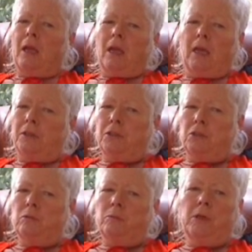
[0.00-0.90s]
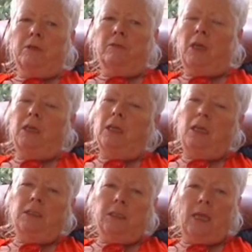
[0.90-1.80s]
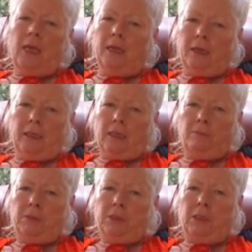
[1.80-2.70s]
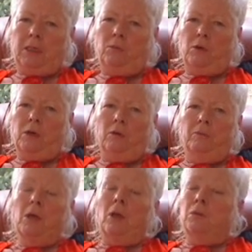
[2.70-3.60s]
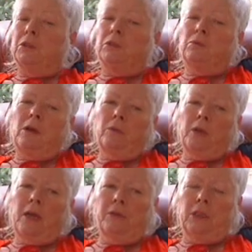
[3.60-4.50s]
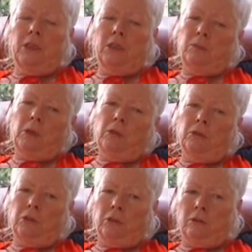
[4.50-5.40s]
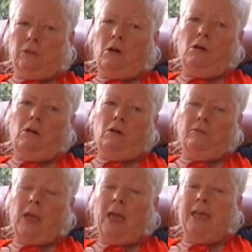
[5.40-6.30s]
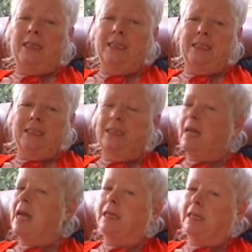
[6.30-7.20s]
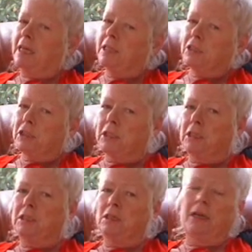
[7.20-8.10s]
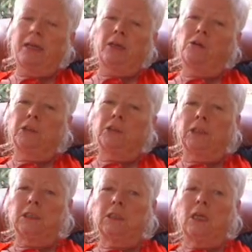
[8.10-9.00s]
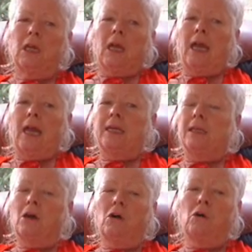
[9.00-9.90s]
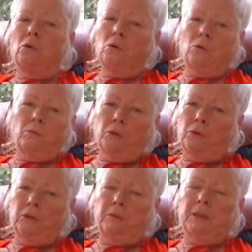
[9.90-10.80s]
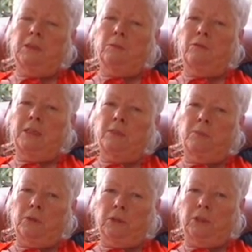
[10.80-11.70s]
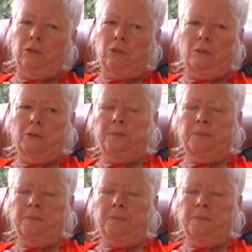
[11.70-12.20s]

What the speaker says: And this new breed of kid isn't handling that particularly well, which is why we're having the explosion of ADD, ADHD diagnoses and the whole broad spectrum of Asperger's syndrome.